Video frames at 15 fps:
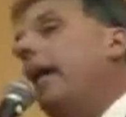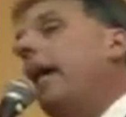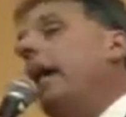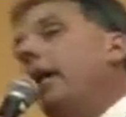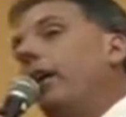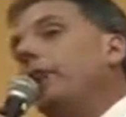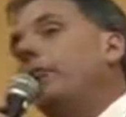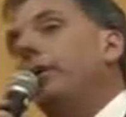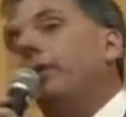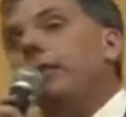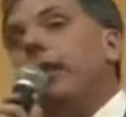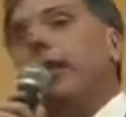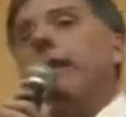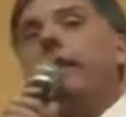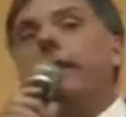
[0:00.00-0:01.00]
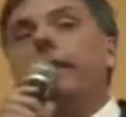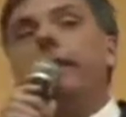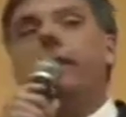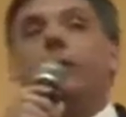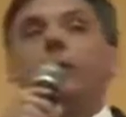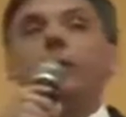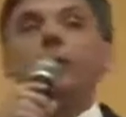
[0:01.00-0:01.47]
and also said that
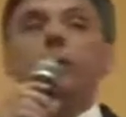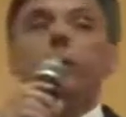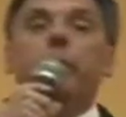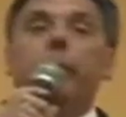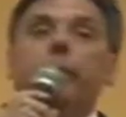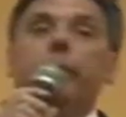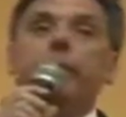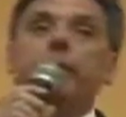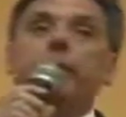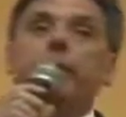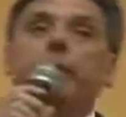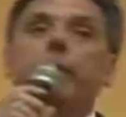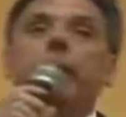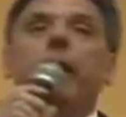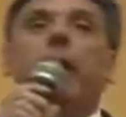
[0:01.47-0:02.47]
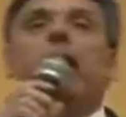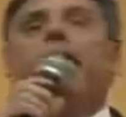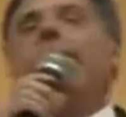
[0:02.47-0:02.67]
this bill should have been considered.